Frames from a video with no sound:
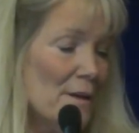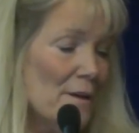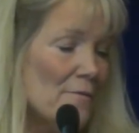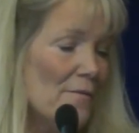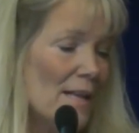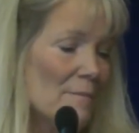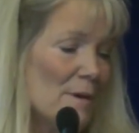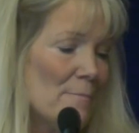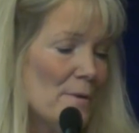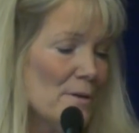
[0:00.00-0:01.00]
followed
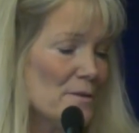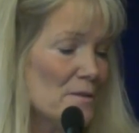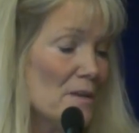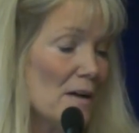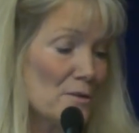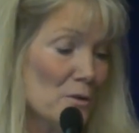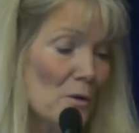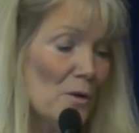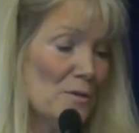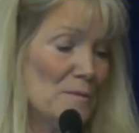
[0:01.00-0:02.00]
by
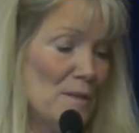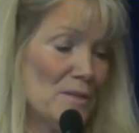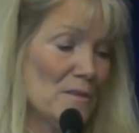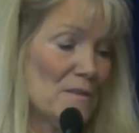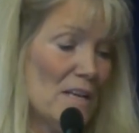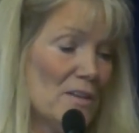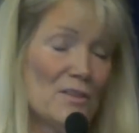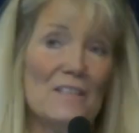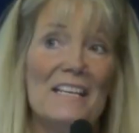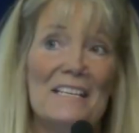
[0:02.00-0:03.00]
postdoctoral
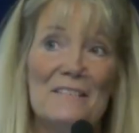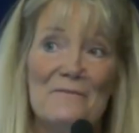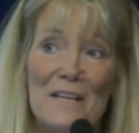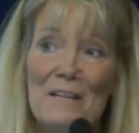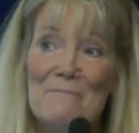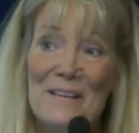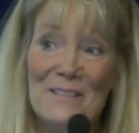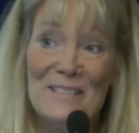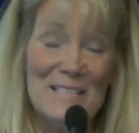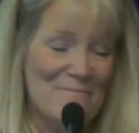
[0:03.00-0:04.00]
specialization in
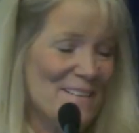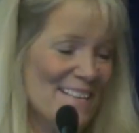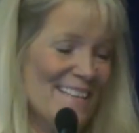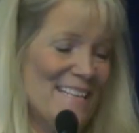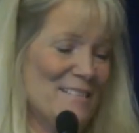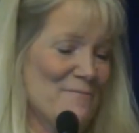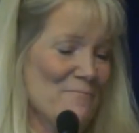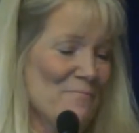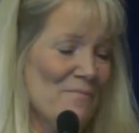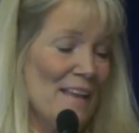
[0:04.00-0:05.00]
developmental disabilities
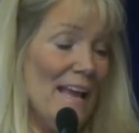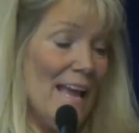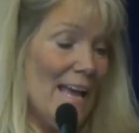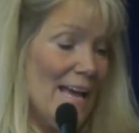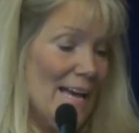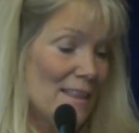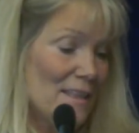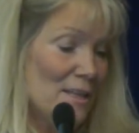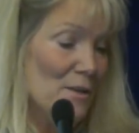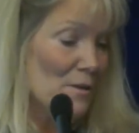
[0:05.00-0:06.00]
at
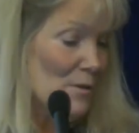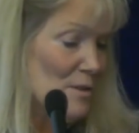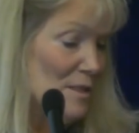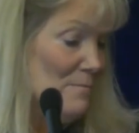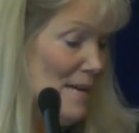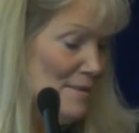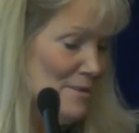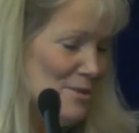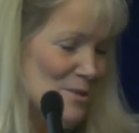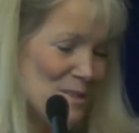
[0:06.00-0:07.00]
the University of
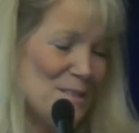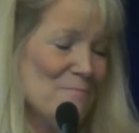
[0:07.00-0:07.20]
Massachusetts.